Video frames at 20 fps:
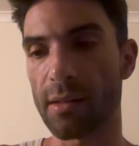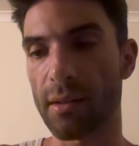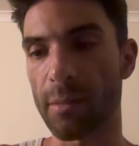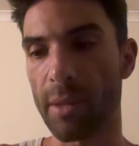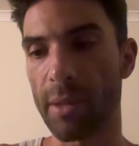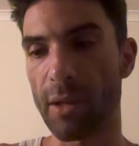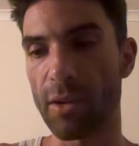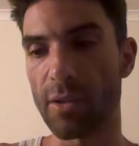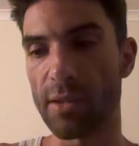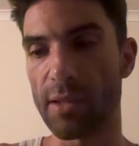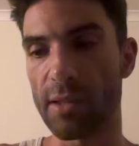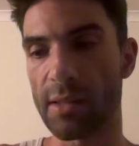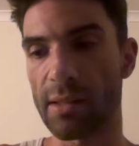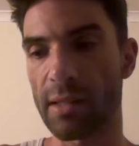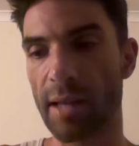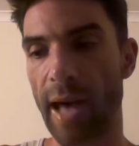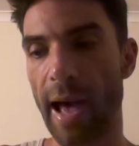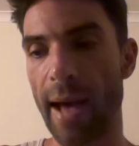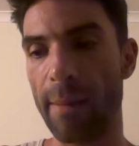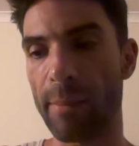because it's
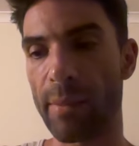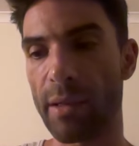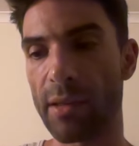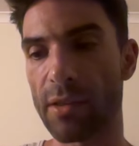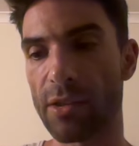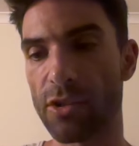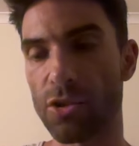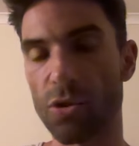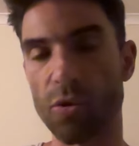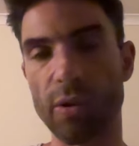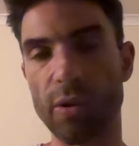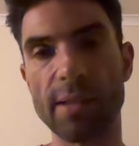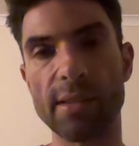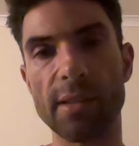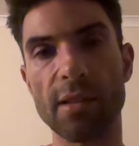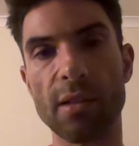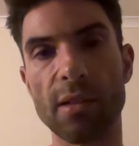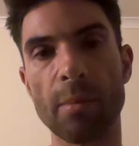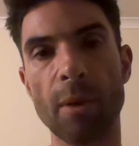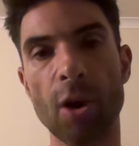the happiest choice
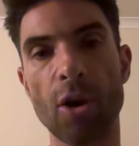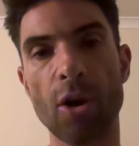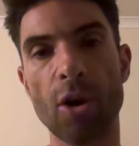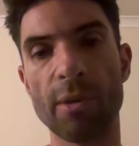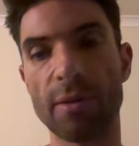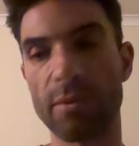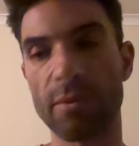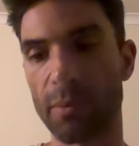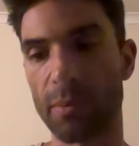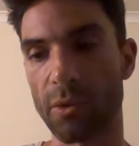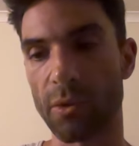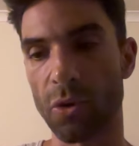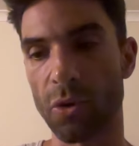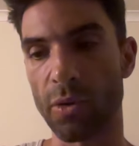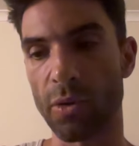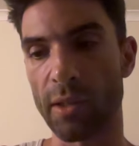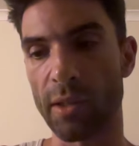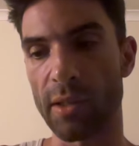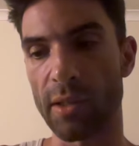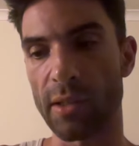in the moment
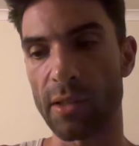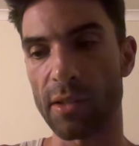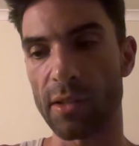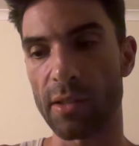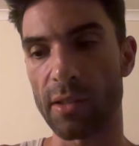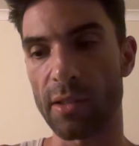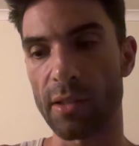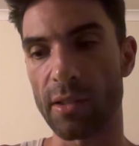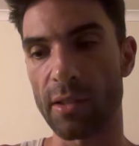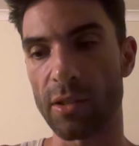or that it's the,